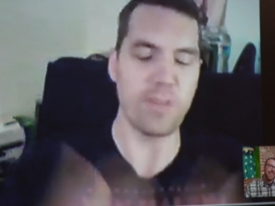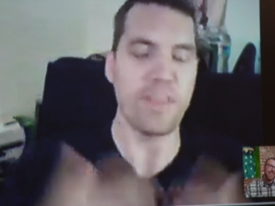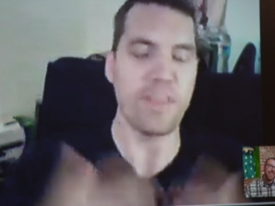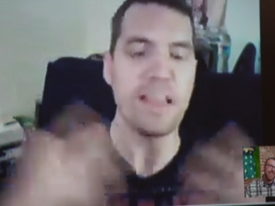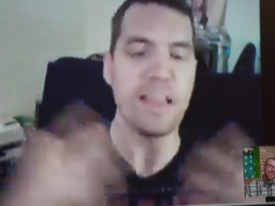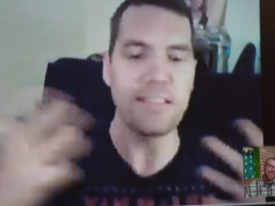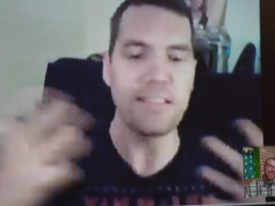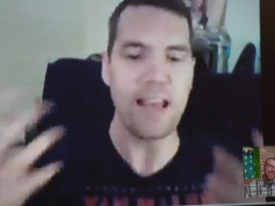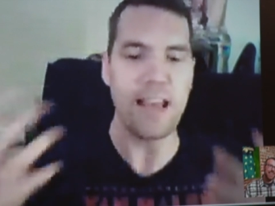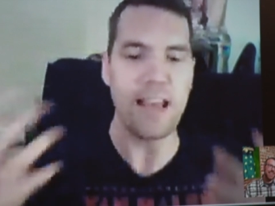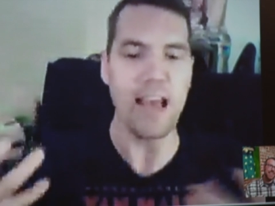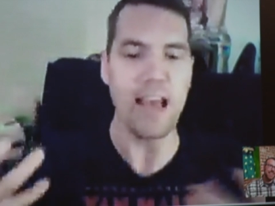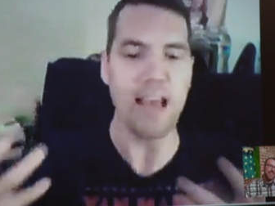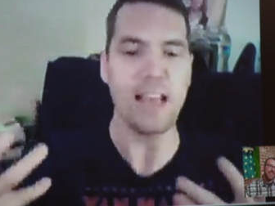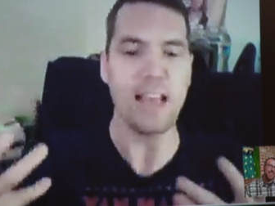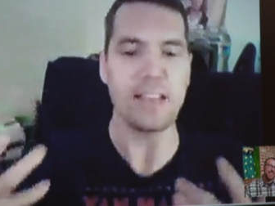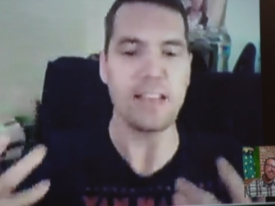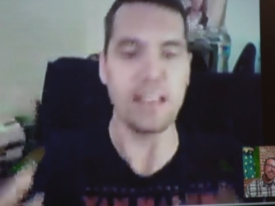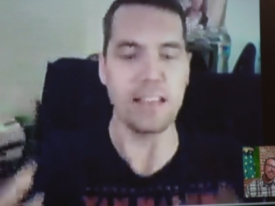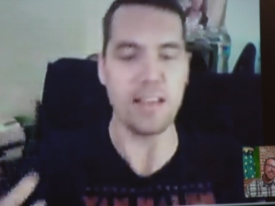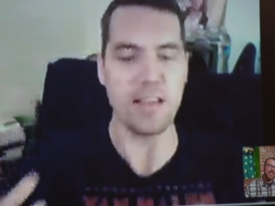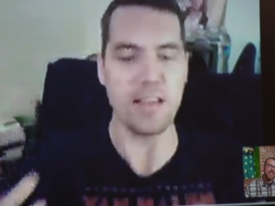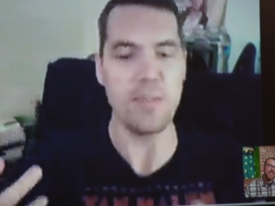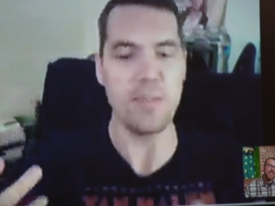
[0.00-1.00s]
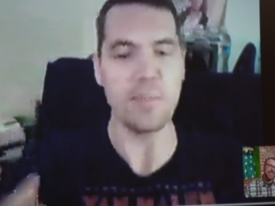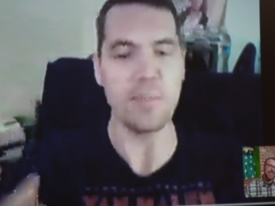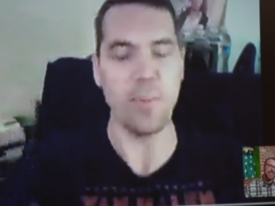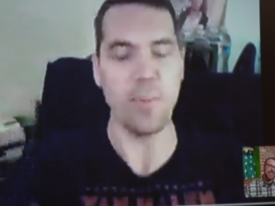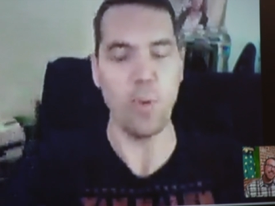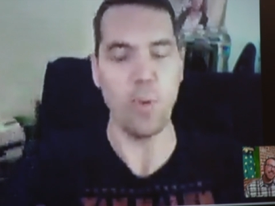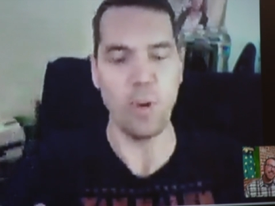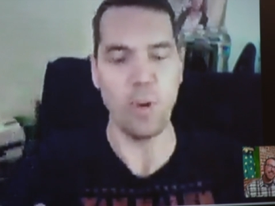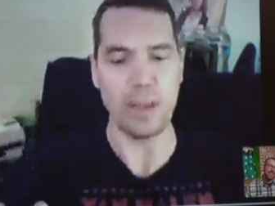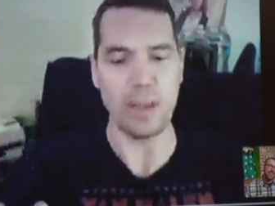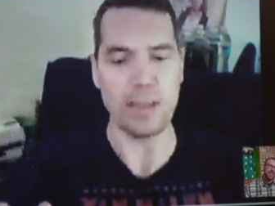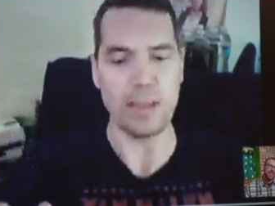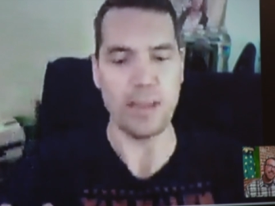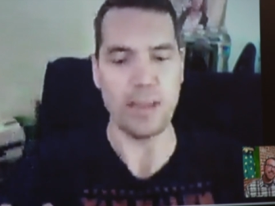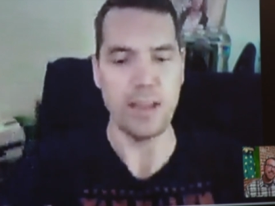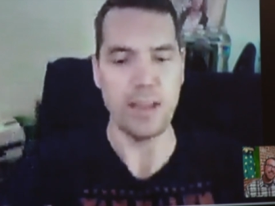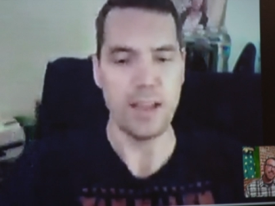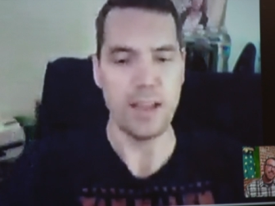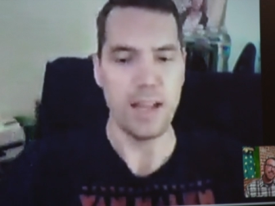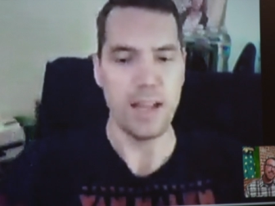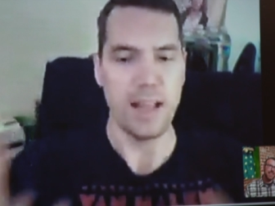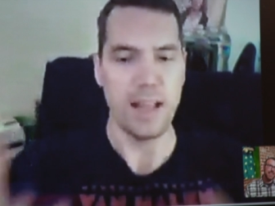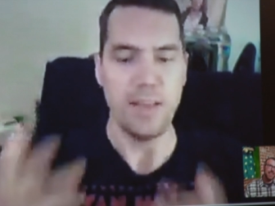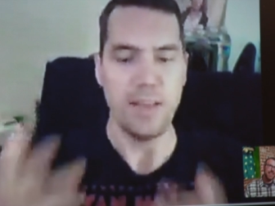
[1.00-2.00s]
if they die at some point,
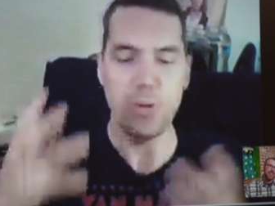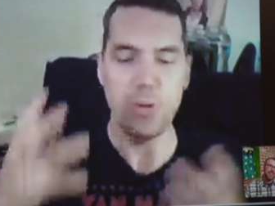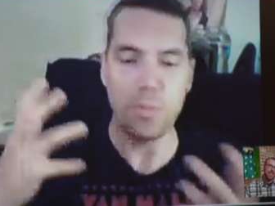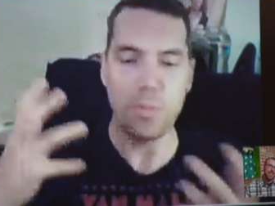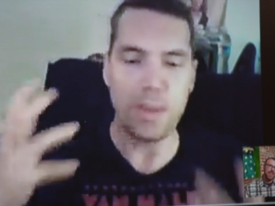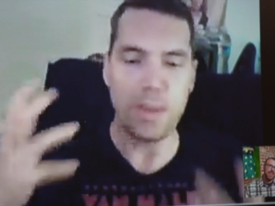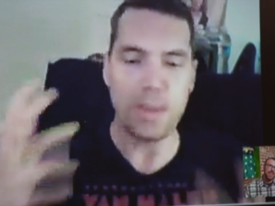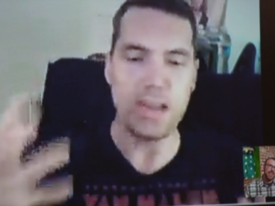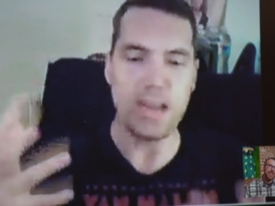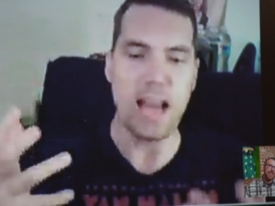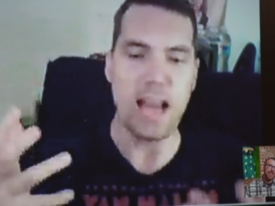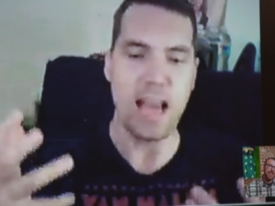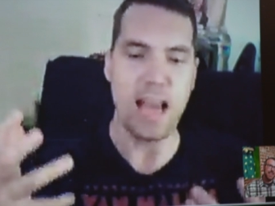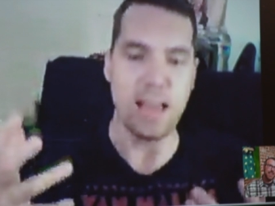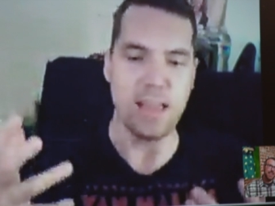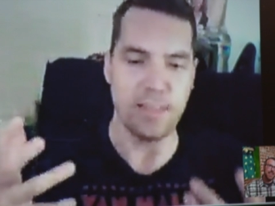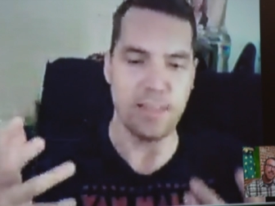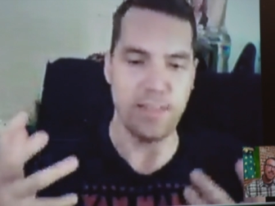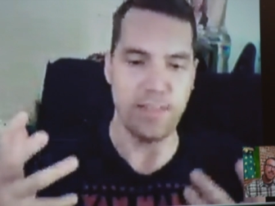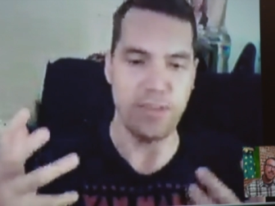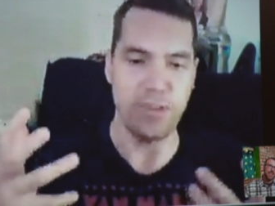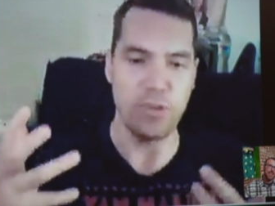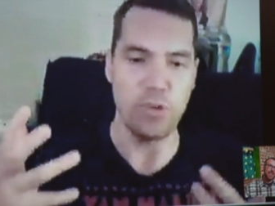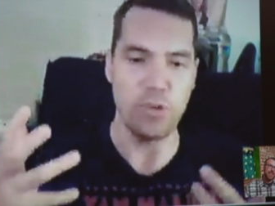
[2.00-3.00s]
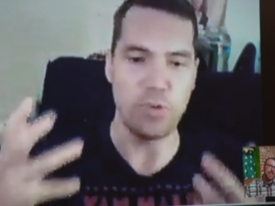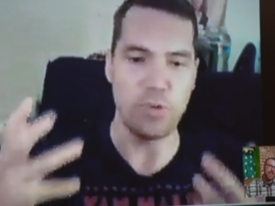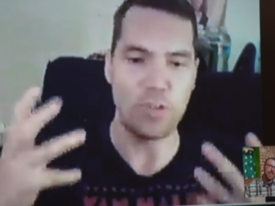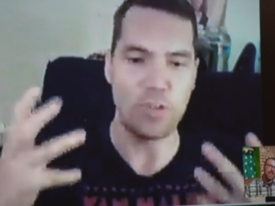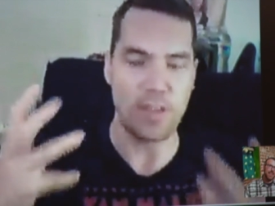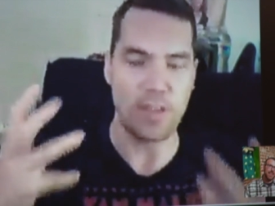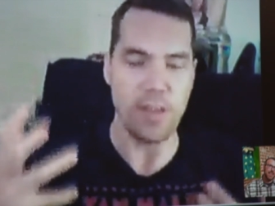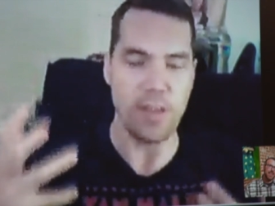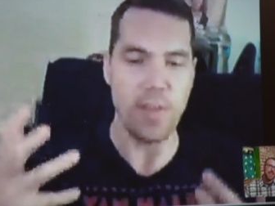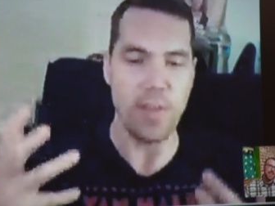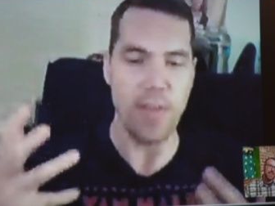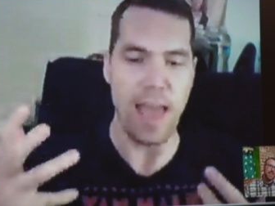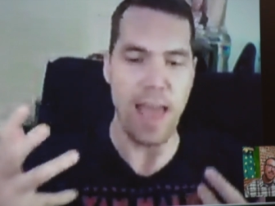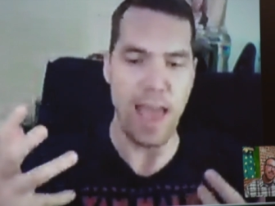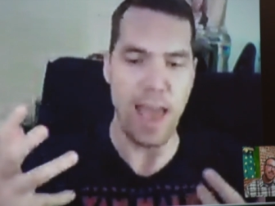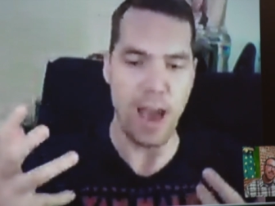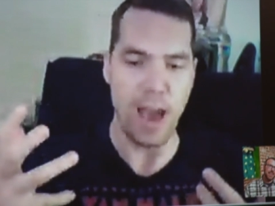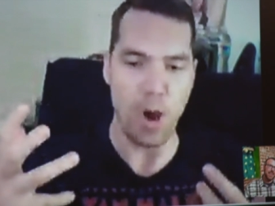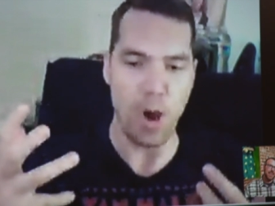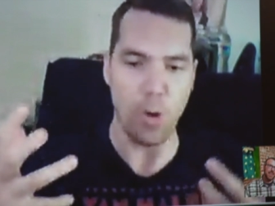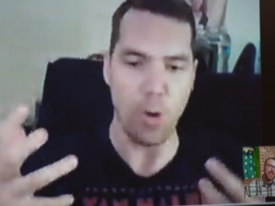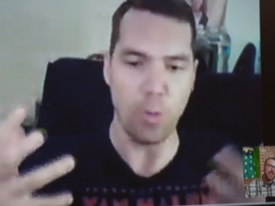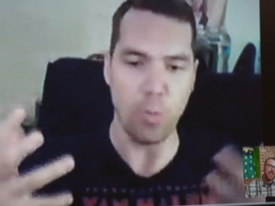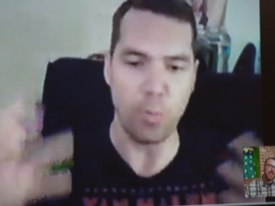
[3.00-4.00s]
it would be nice to
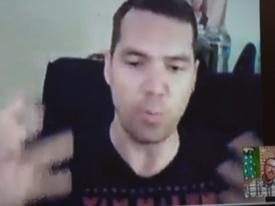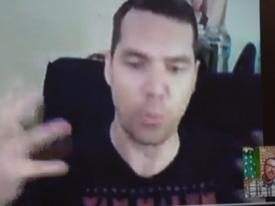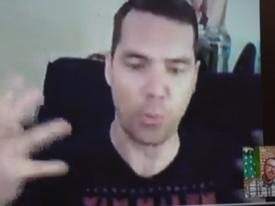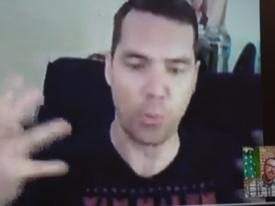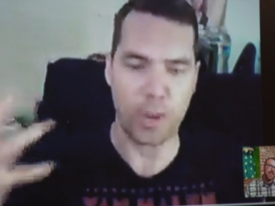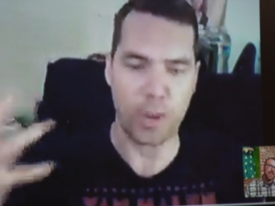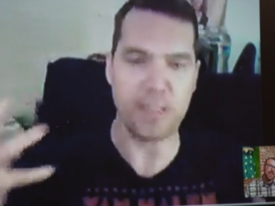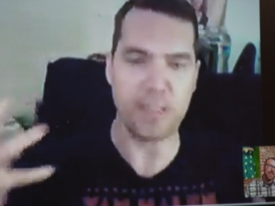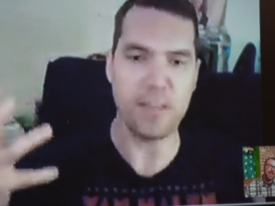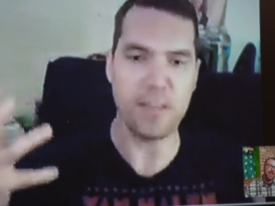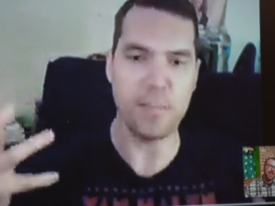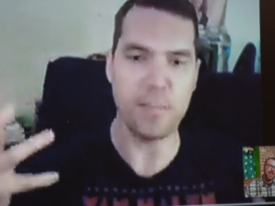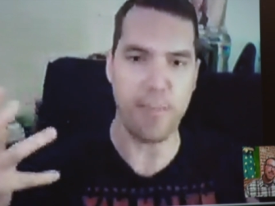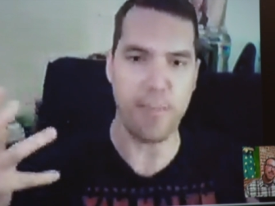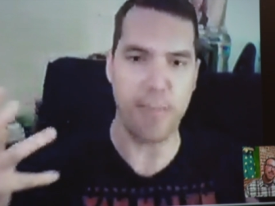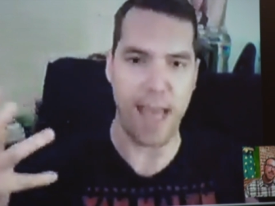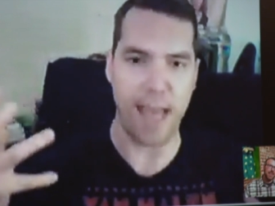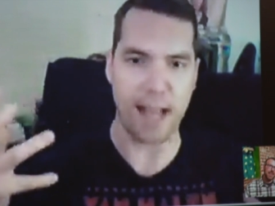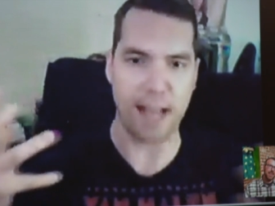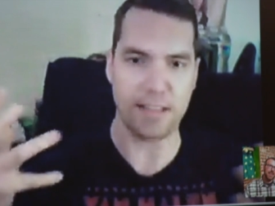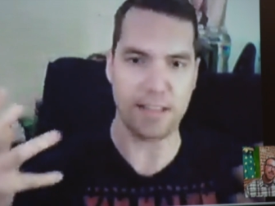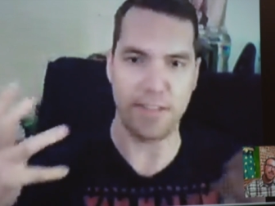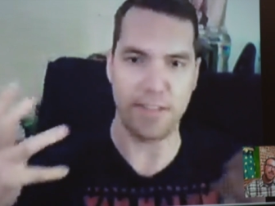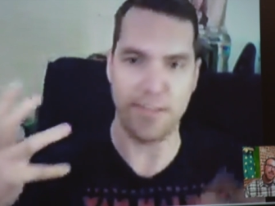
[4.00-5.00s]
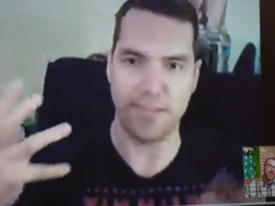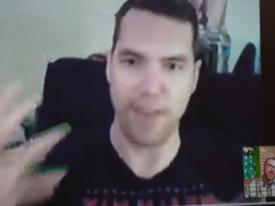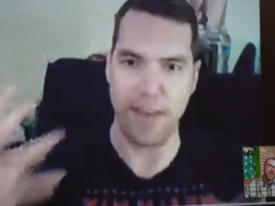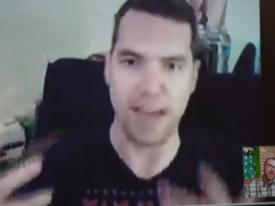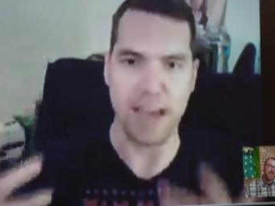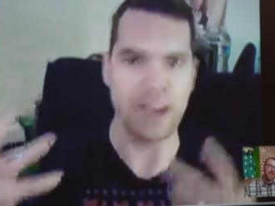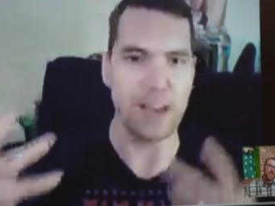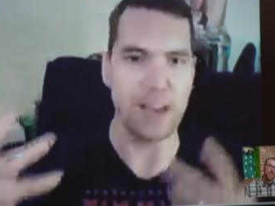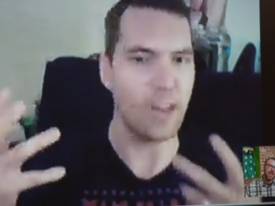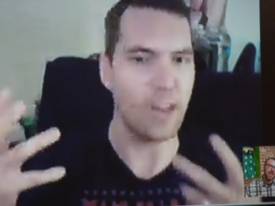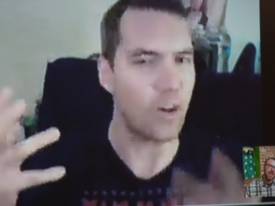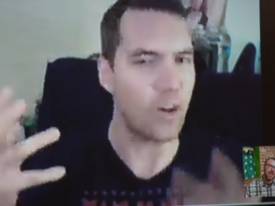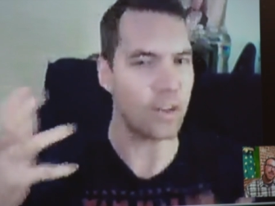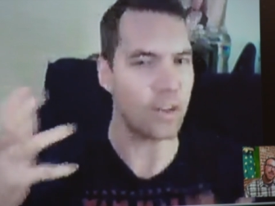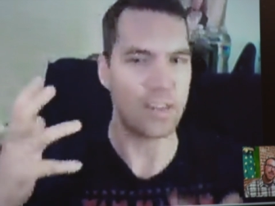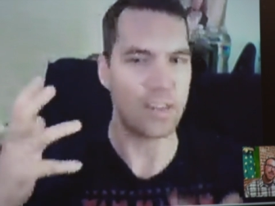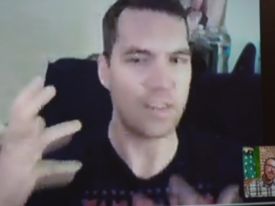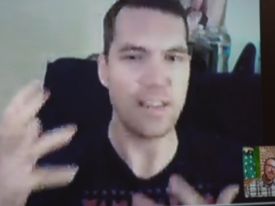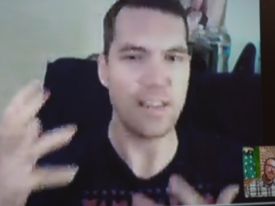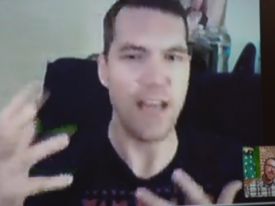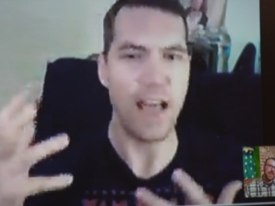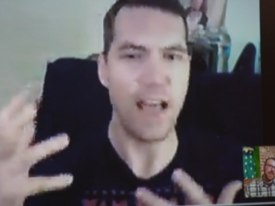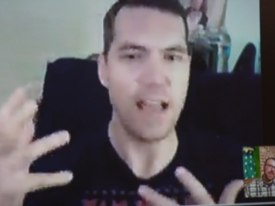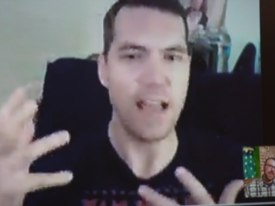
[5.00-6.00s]
somehow bring them back to fight
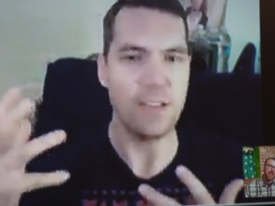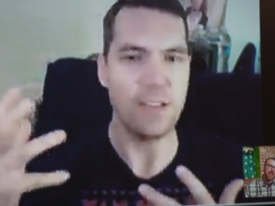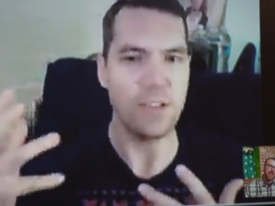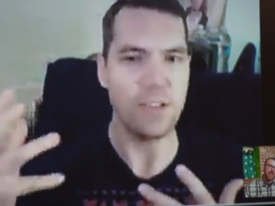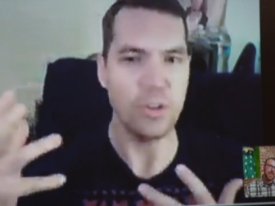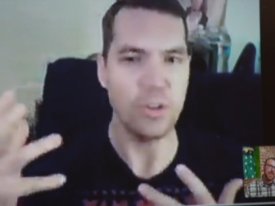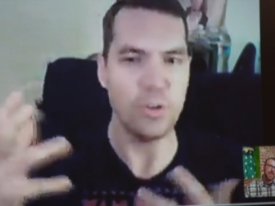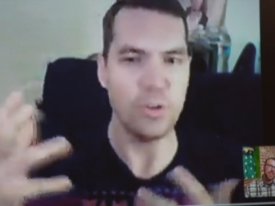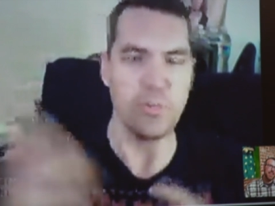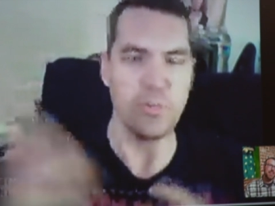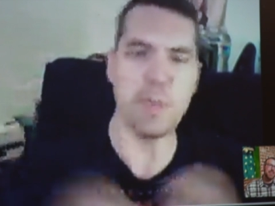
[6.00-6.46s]
alongside you.